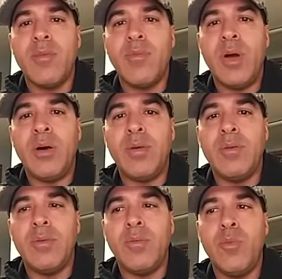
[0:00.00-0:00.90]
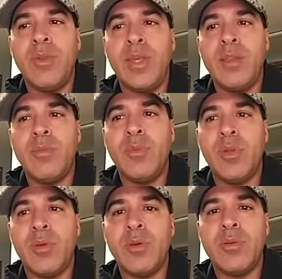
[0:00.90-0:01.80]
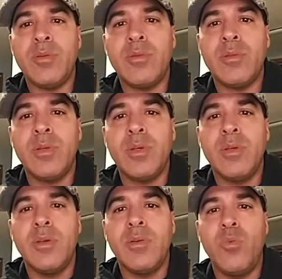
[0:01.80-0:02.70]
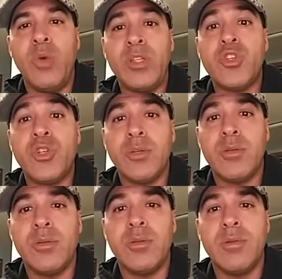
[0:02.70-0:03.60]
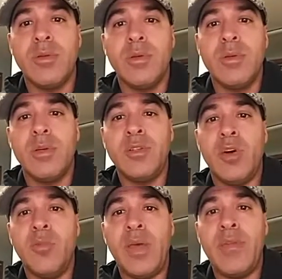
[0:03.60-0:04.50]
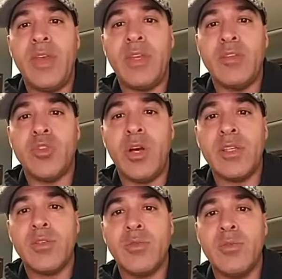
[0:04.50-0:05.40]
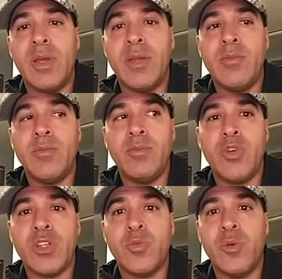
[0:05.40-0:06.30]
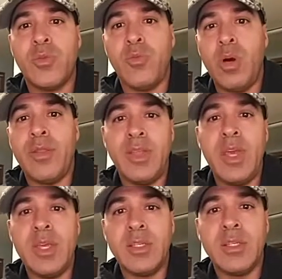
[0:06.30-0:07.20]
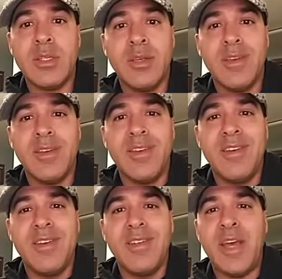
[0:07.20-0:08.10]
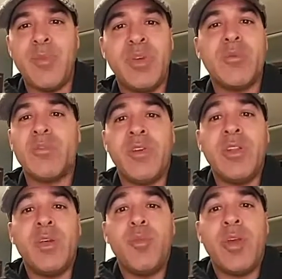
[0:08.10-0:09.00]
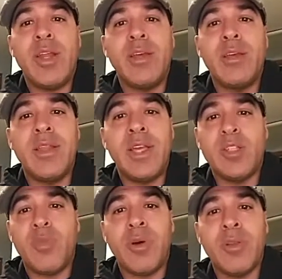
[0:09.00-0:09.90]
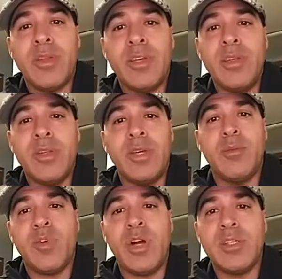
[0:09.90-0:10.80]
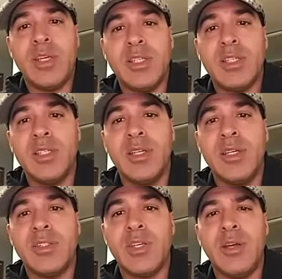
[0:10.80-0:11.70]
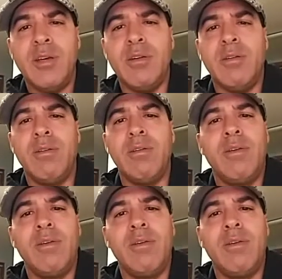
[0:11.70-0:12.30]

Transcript: well, when they learn which adult men they can trust and trust with what things, that becomes very liberating, and that's part of the healing process. It's like, oh,